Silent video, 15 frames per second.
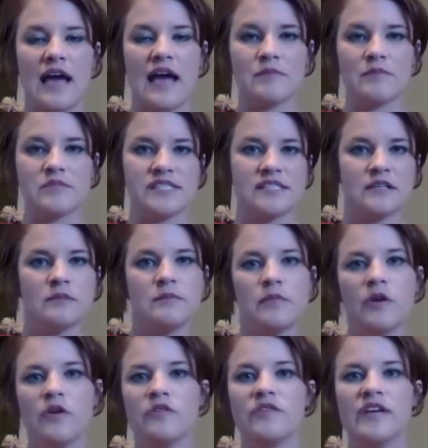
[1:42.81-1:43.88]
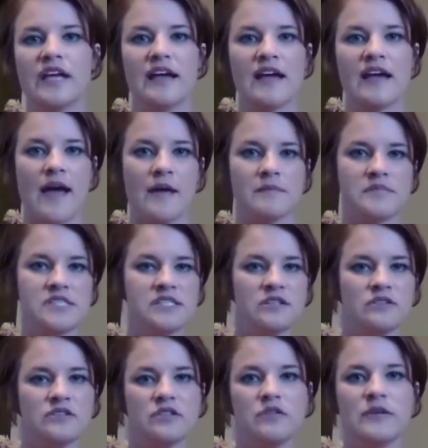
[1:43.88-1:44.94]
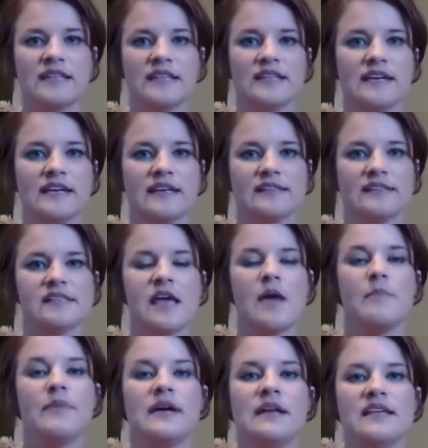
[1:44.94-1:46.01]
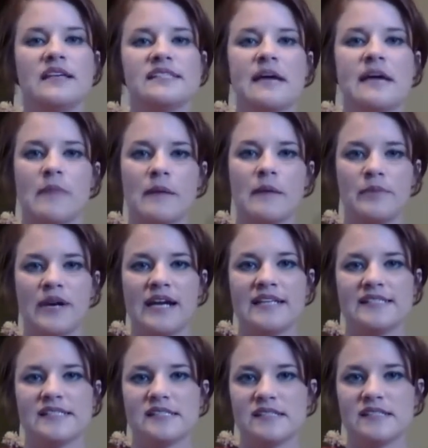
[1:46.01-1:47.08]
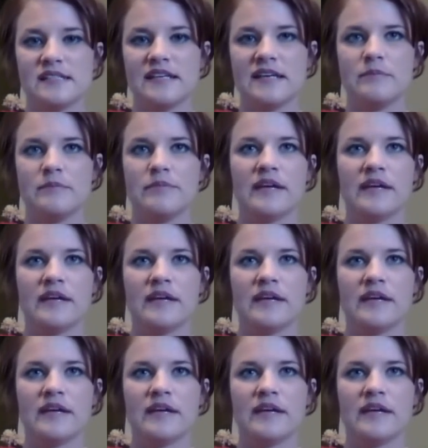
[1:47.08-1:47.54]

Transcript: I'm still moving, I'm still doing things, but it's like my brain's asleep.